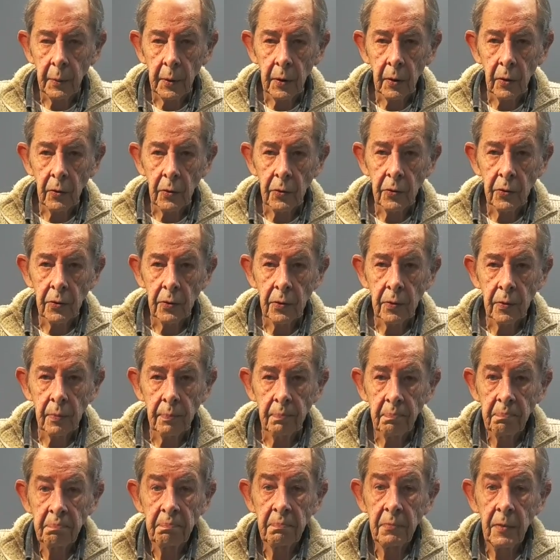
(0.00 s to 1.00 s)
because
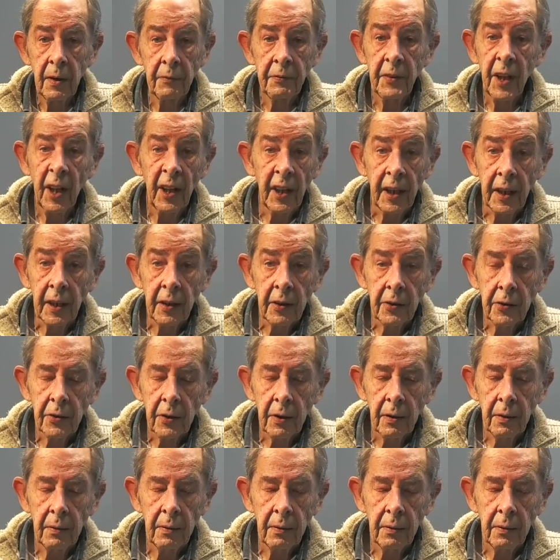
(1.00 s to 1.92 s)
I've done it. So